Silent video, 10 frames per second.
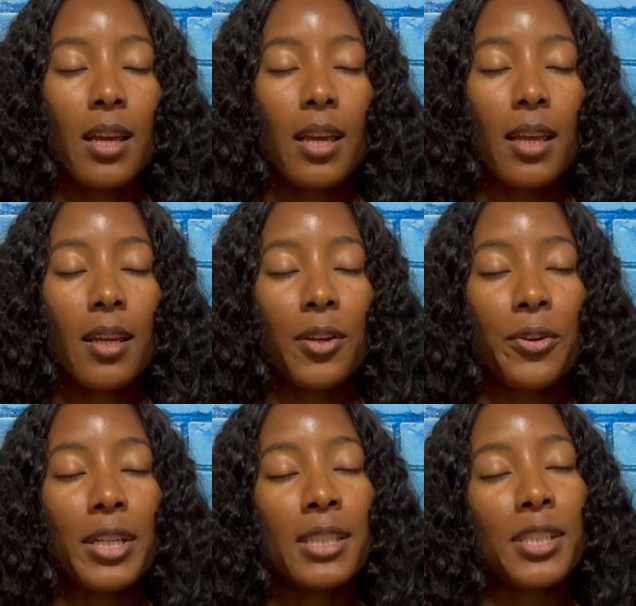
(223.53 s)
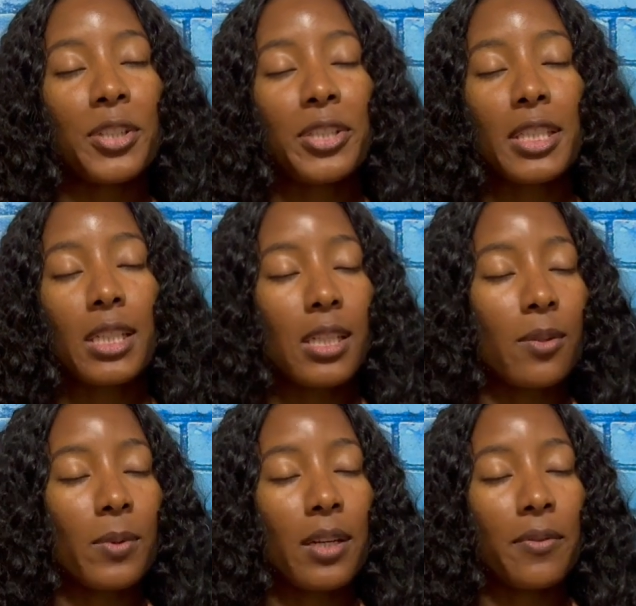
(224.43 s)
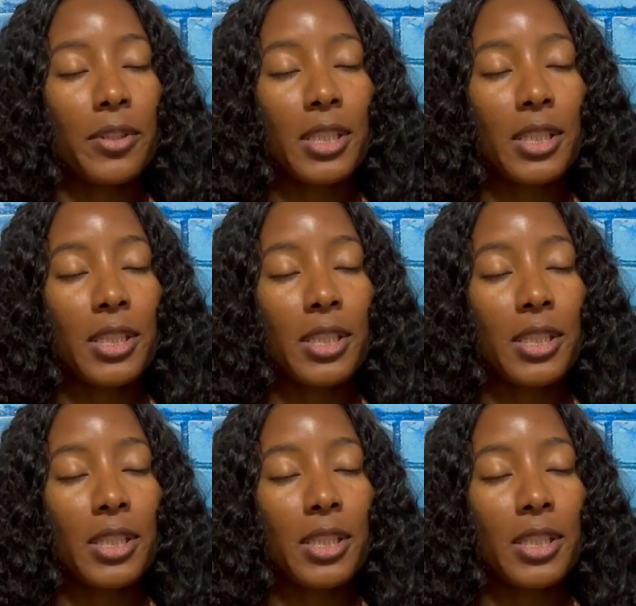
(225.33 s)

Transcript: Anchor into your seat, whatever's